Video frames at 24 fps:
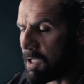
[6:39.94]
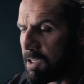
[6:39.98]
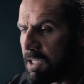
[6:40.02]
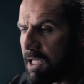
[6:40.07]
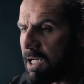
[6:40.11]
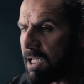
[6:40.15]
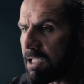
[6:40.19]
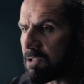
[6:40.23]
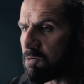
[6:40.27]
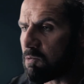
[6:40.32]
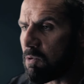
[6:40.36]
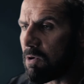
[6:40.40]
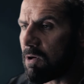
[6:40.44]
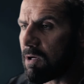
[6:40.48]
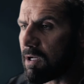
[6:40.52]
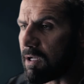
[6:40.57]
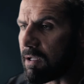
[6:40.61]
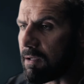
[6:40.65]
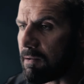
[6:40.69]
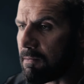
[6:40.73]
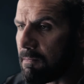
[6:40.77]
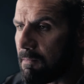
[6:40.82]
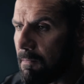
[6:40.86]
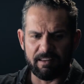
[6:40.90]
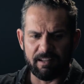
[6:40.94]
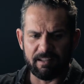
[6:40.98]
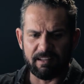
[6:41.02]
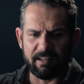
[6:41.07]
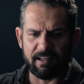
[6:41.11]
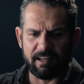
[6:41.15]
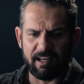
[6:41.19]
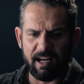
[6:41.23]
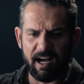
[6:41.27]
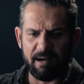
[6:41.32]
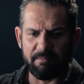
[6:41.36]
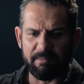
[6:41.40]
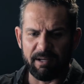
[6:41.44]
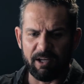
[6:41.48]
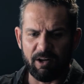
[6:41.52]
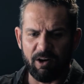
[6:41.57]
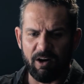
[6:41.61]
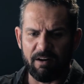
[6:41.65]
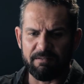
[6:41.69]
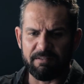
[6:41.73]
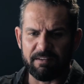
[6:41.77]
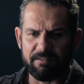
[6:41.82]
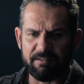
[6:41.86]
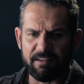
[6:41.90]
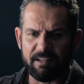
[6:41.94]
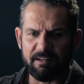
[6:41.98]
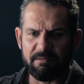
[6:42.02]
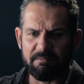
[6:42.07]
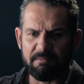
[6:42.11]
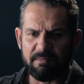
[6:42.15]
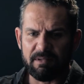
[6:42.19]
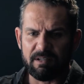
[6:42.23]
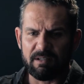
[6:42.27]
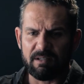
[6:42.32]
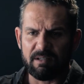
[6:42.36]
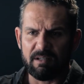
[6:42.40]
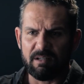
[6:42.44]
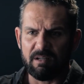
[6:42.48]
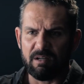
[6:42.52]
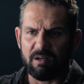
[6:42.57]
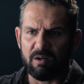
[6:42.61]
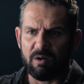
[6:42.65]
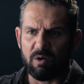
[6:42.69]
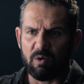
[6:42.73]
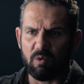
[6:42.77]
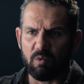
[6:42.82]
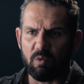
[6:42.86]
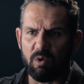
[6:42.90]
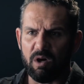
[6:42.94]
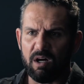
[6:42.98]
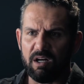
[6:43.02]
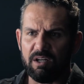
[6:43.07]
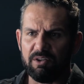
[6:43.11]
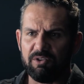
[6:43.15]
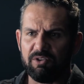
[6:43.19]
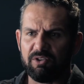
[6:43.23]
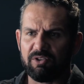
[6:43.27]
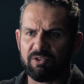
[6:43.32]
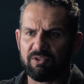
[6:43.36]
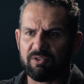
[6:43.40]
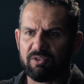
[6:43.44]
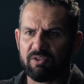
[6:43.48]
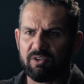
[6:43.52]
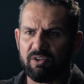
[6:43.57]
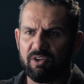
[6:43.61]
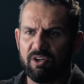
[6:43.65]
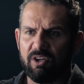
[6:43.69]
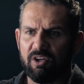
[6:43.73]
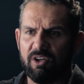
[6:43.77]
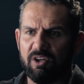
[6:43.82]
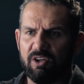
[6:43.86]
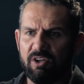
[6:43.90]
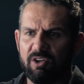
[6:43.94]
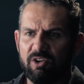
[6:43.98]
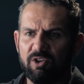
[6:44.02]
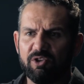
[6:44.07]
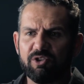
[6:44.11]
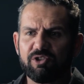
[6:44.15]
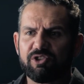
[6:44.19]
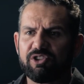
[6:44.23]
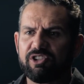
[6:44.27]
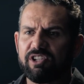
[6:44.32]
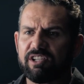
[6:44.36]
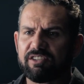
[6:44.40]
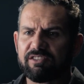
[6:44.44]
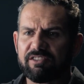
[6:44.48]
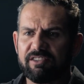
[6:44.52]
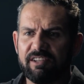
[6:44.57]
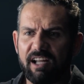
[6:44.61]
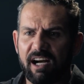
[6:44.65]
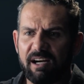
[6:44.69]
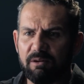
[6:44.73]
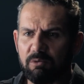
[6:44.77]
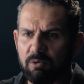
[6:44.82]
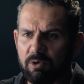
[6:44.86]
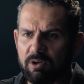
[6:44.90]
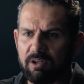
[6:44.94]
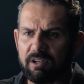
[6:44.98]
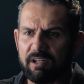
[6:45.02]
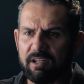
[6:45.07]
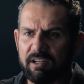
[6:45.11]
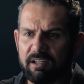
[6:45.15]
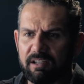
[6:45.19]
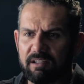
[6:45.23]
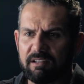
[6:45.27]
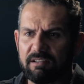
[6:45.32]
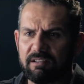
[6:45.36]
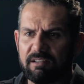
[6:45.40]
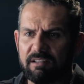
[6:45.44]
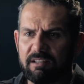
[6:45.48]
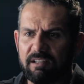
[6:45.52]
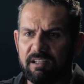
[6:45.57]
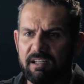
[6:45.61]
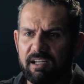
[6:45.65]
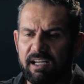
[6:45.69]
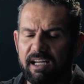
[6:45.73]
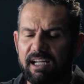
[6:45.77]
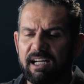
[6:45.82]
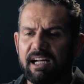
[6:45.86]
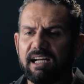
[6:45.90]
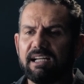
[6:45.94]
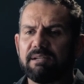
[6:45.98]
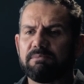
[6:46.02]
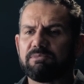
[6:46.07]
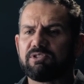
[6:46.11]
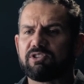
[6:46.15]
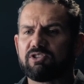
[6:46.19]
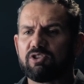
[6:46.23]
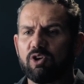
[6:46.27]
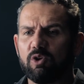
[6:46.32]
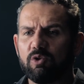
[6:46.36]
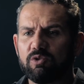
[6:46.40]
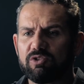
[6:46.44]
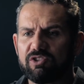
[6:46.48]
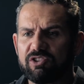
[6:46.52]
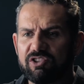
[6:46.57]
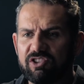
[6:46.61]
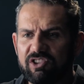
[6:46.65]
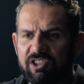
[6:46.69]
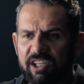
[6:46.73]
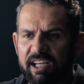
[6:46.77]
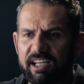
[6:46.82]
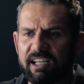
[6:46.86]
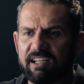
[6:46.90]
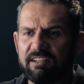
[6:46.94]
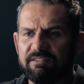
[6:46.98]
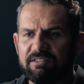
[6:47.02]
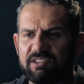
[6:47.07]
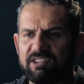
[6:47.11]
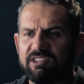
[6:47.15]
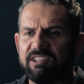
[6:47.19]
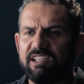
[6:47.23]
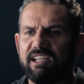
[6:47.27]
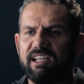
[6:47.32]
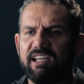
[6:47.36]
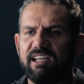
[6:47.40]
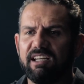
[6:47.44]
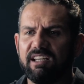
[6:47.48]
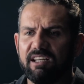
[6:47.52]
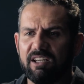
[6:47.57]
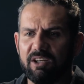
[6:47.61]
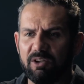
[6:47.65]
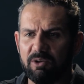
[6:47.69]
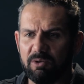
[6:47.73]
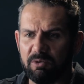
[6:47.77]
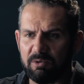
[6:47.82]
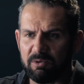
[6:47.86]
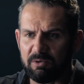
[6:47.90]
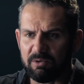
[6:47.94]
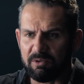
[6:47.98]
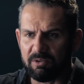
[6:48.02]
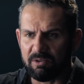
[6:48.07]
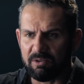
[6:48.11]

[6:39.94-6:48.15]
then it's working. The thing that got me off of them was, your shit's not working. And I am so sick of seeing you.